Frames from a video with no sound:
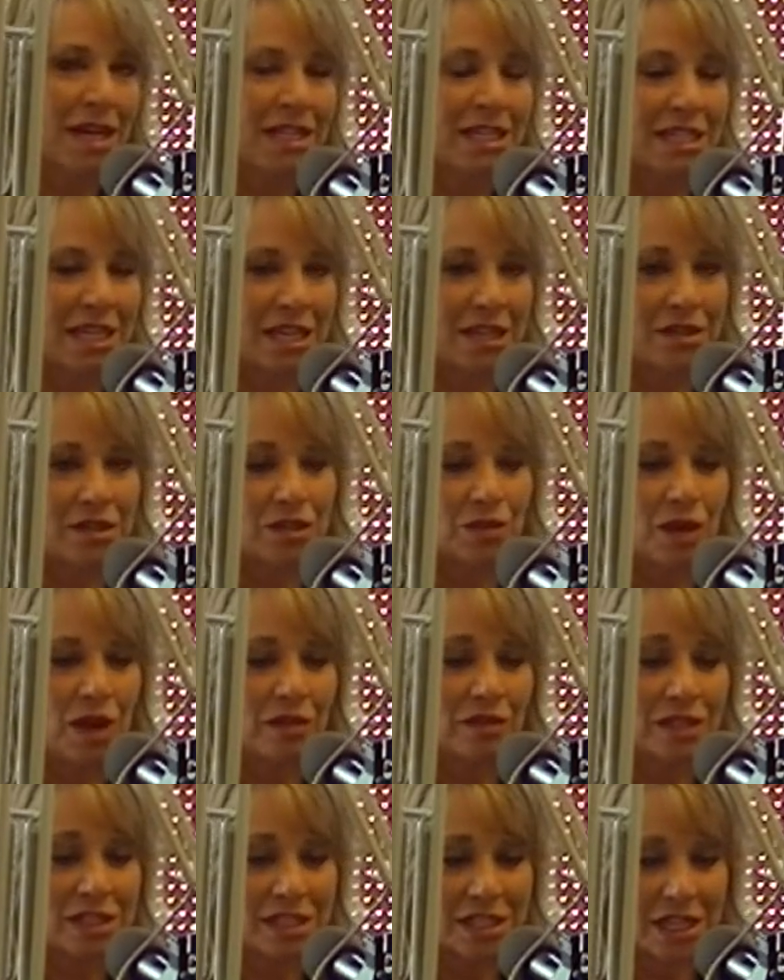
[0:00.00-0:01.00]
18th,
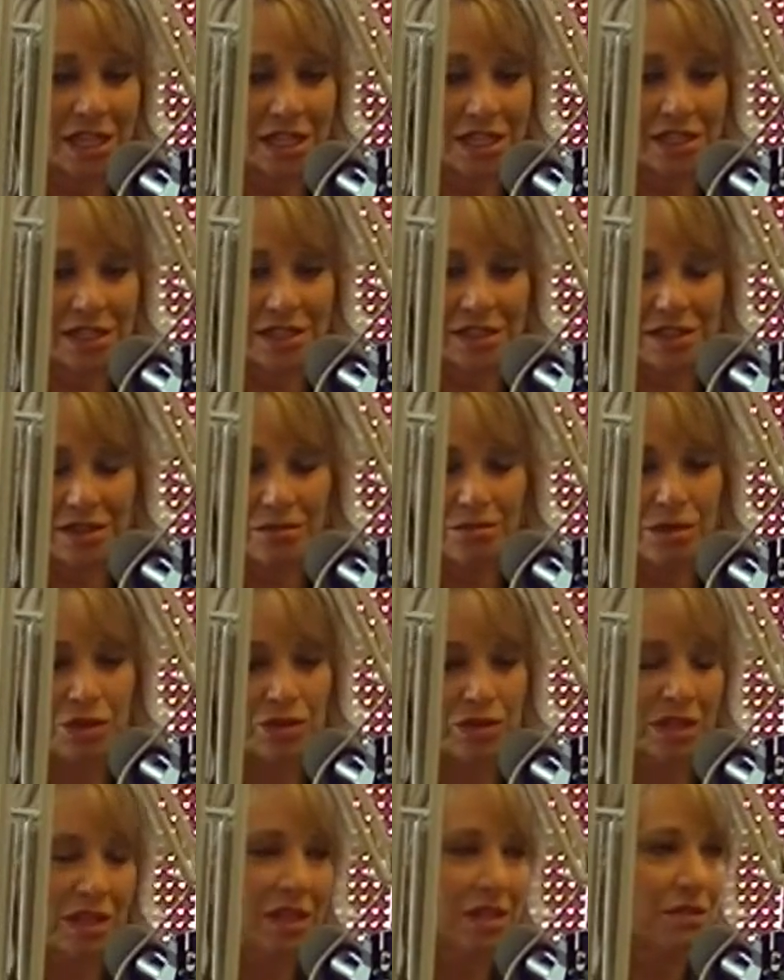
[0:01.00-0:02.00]
12 to 6.
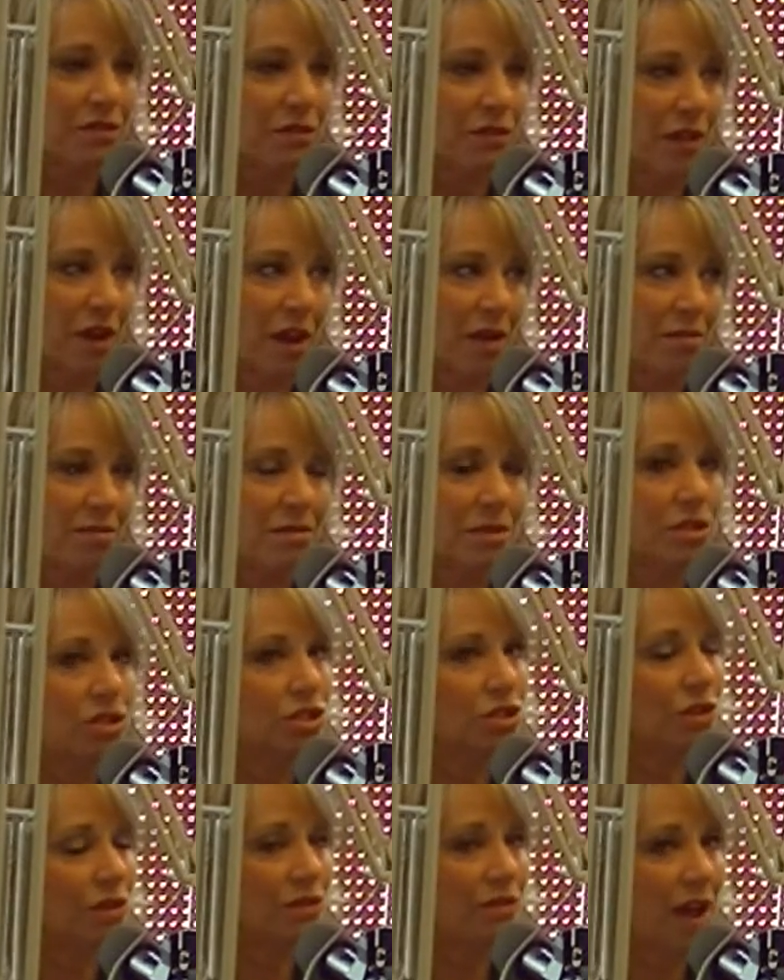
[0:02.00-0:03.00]
Music is from
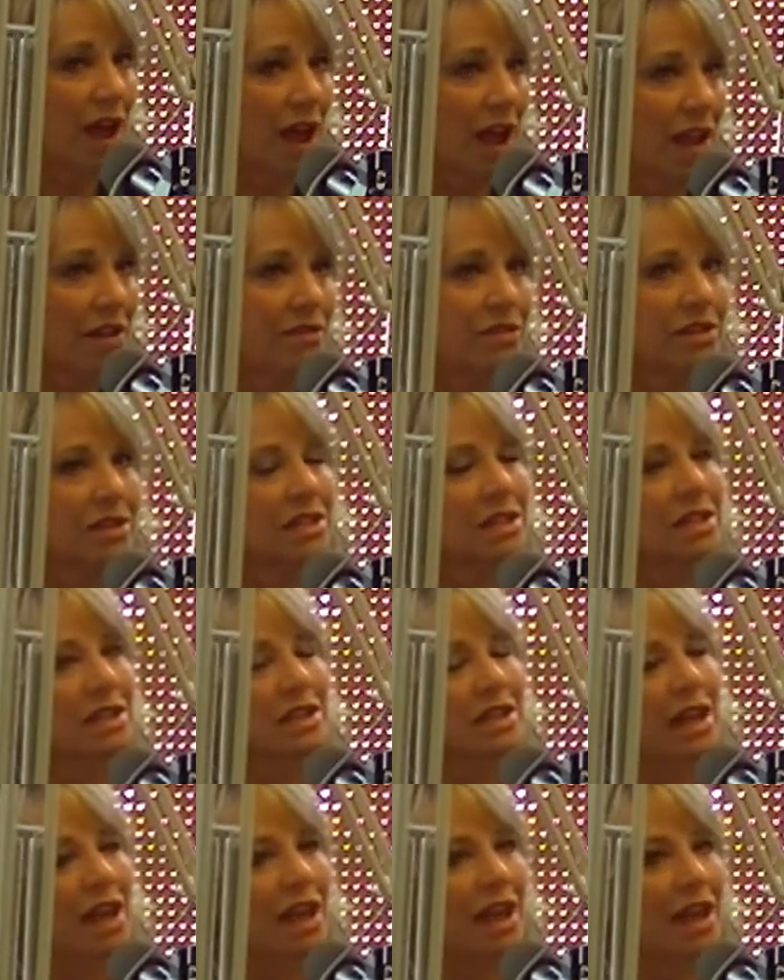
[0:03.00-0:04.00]
2 to 5
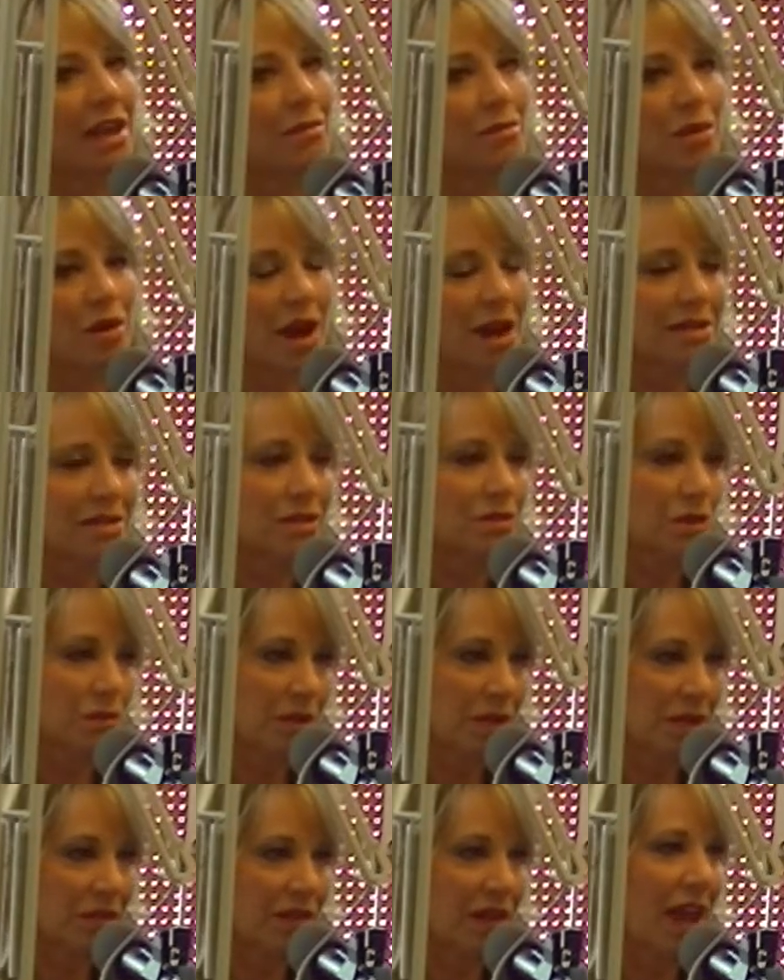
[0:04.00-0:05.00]
and prizes
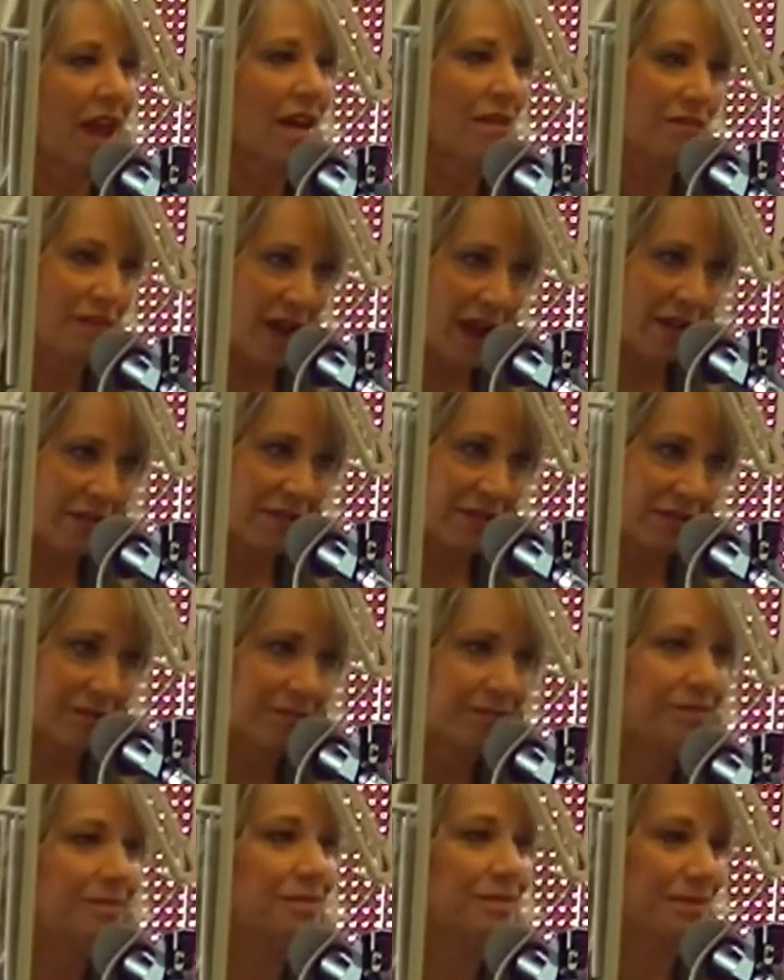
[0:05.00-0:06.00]
will be given at 5.
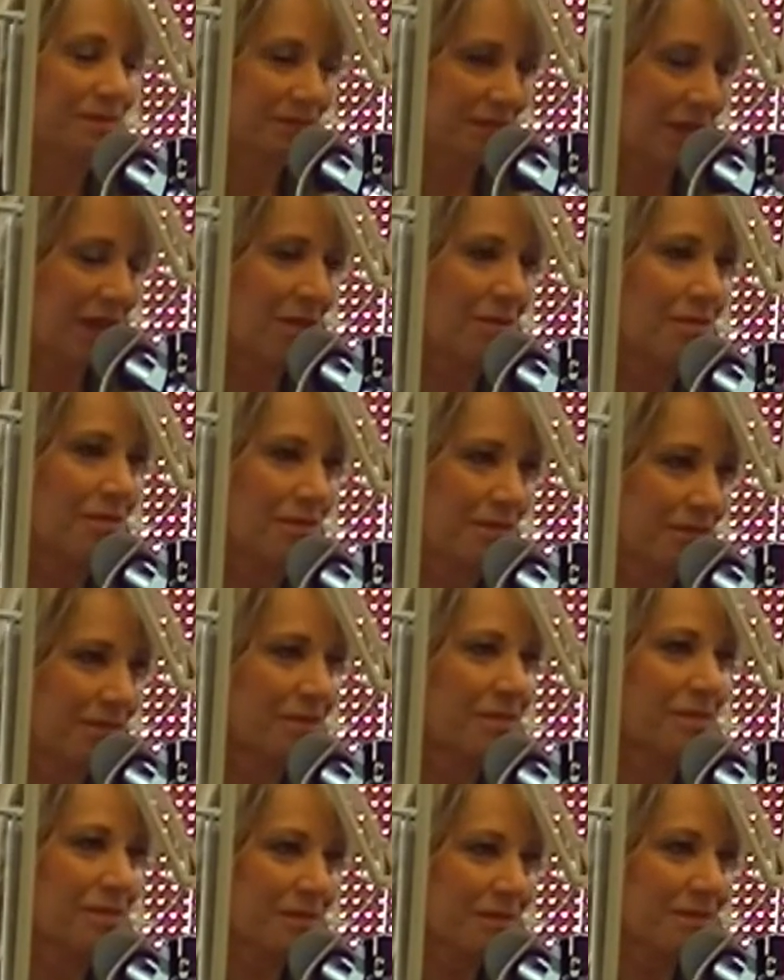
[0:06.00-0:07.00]
All right. Yep.
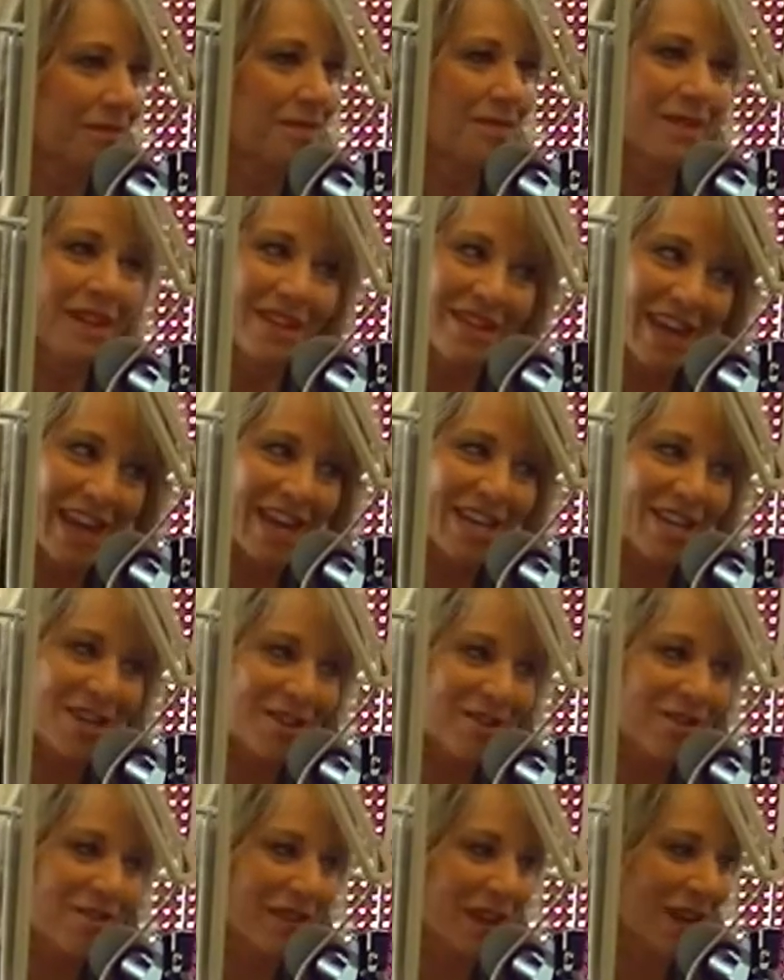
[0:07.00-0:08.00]
Thank you.
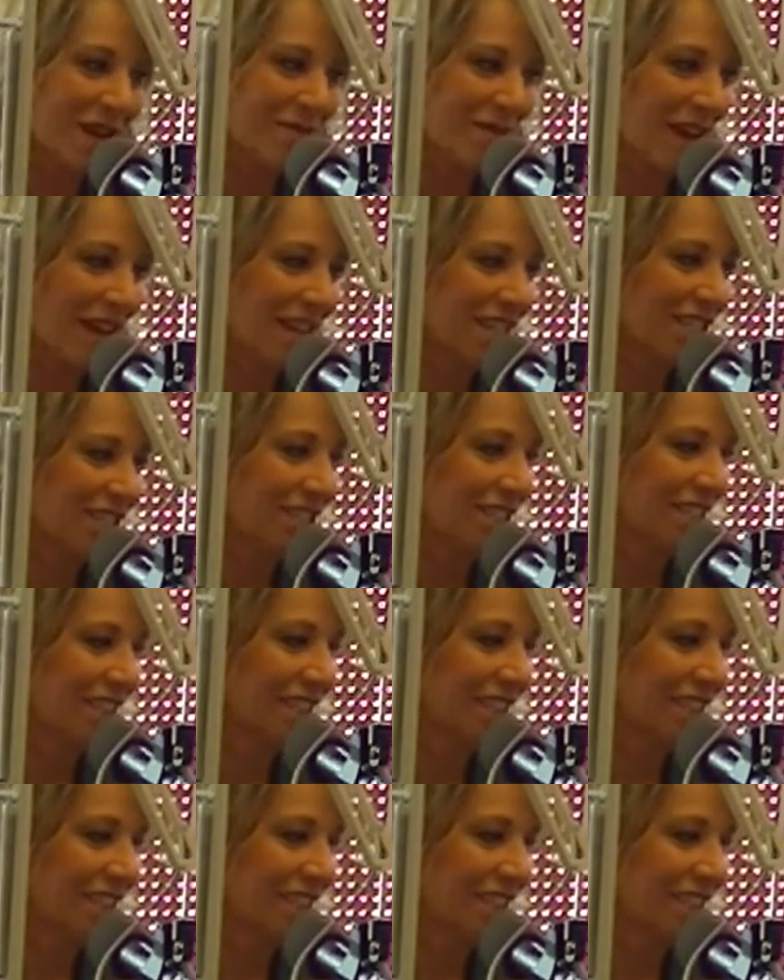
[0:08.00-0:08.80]
Thank you very much.